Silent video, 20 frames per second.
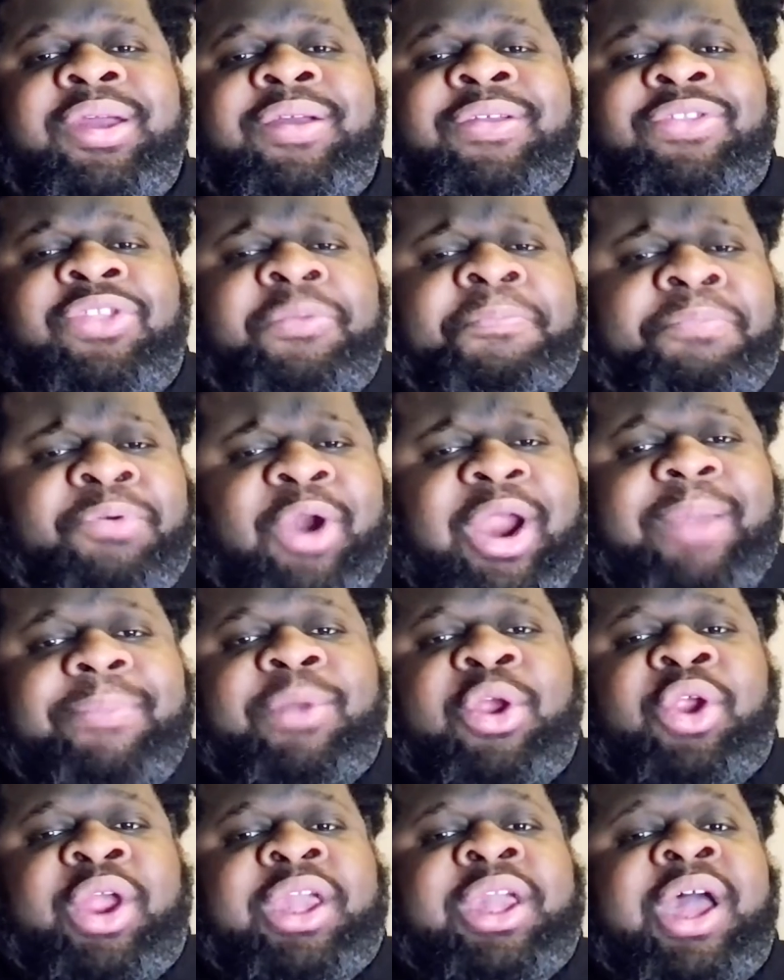The
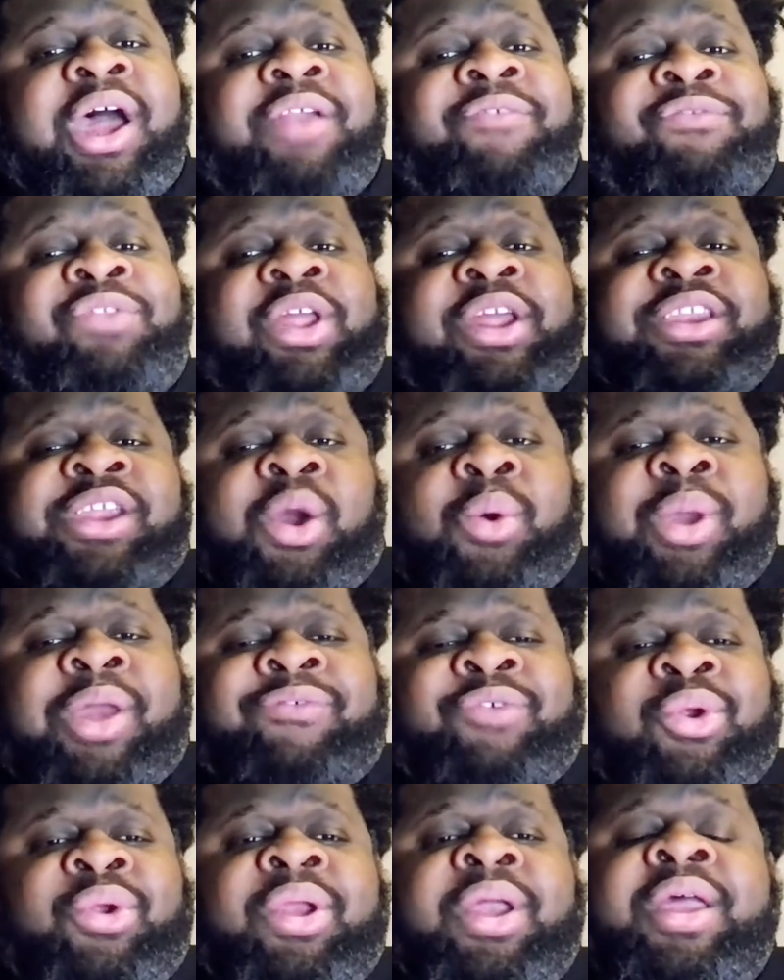primary conflict,
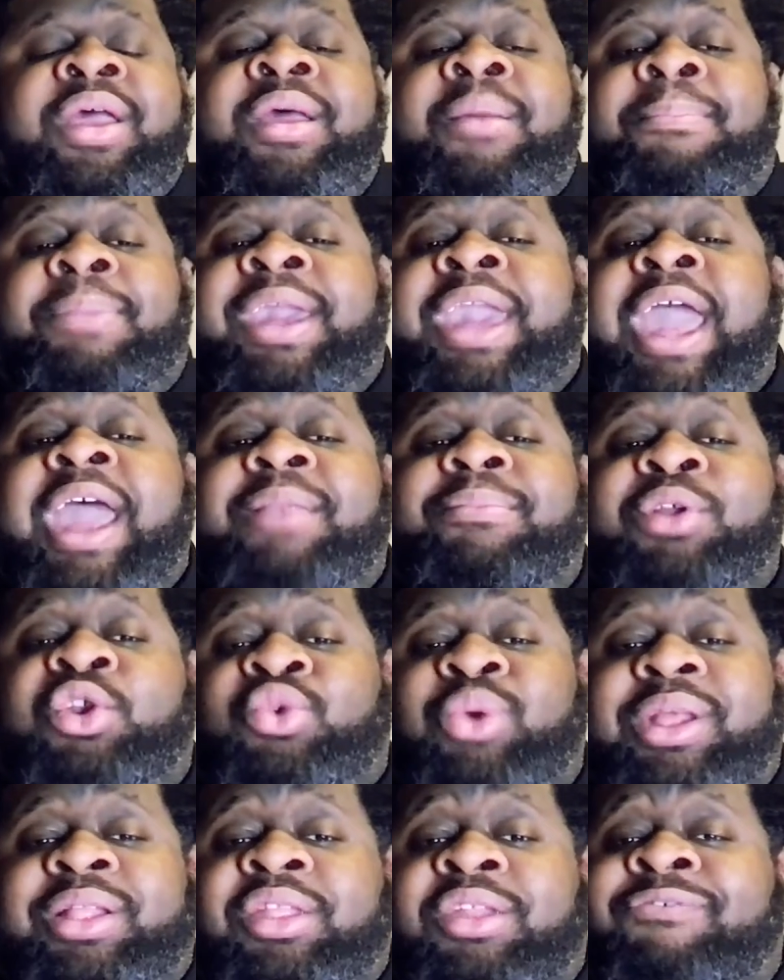however, began
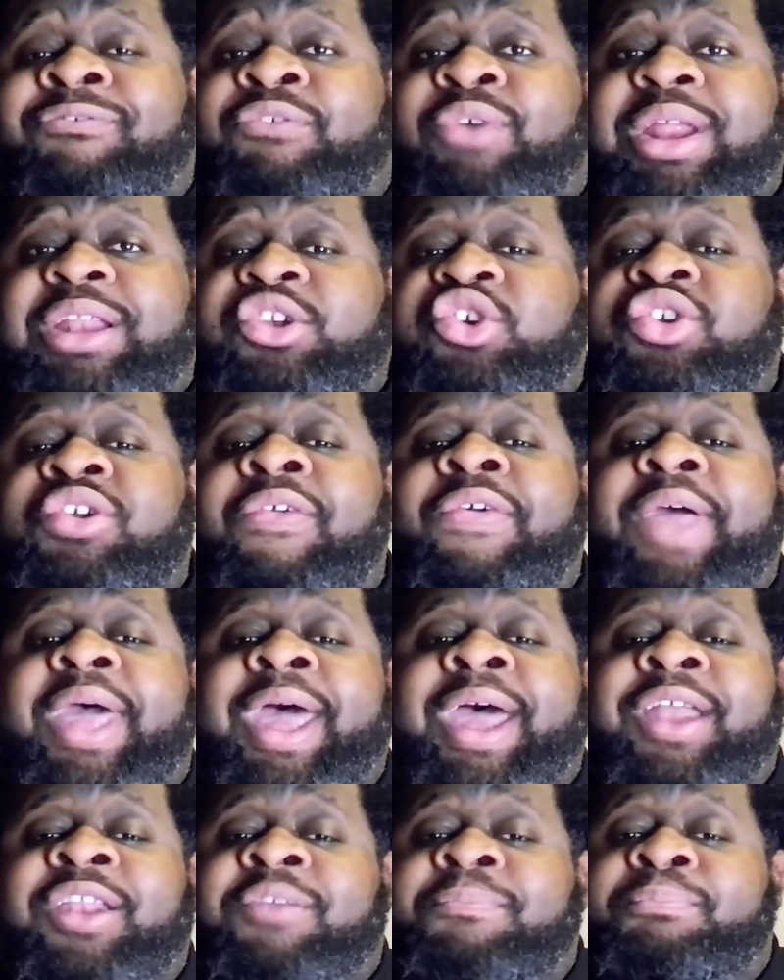between the French
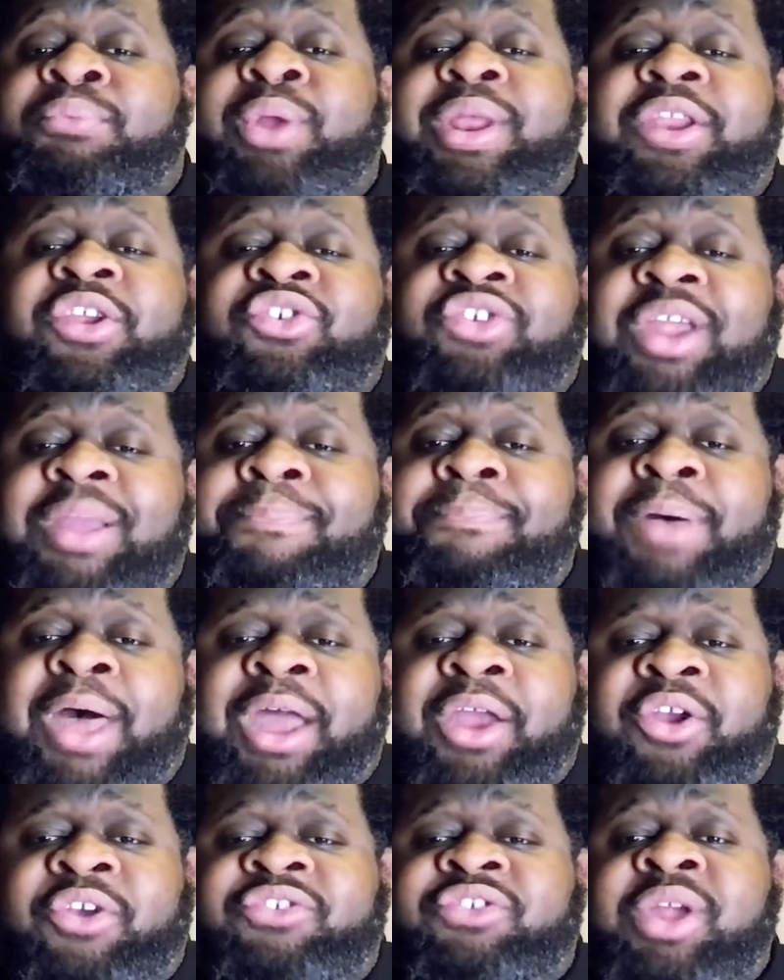and British
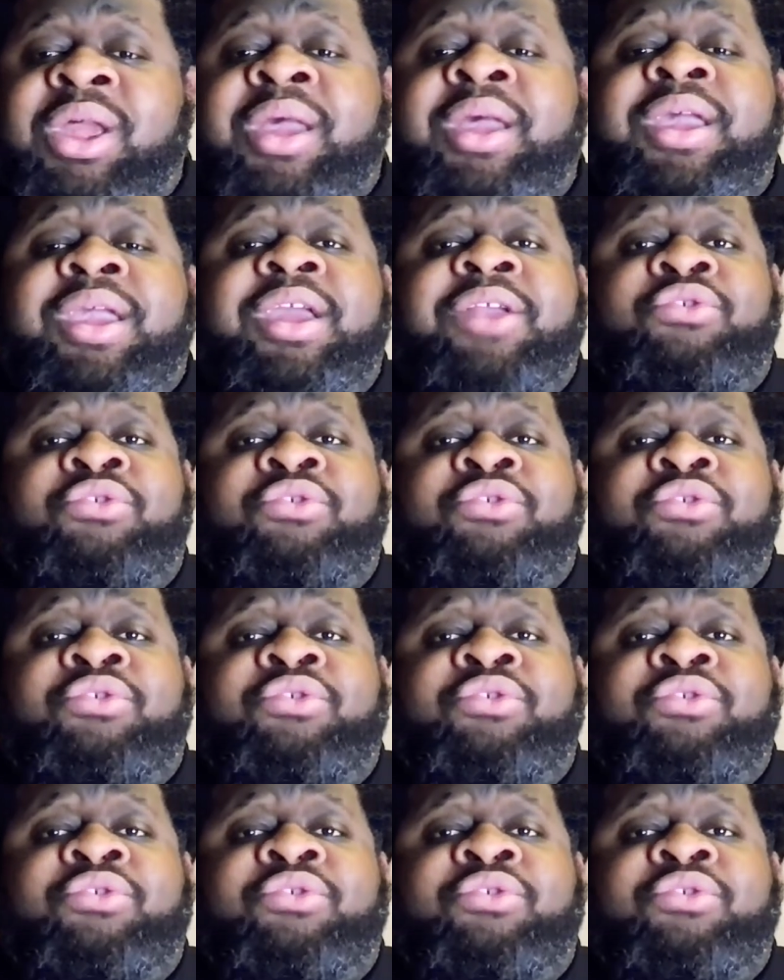empires in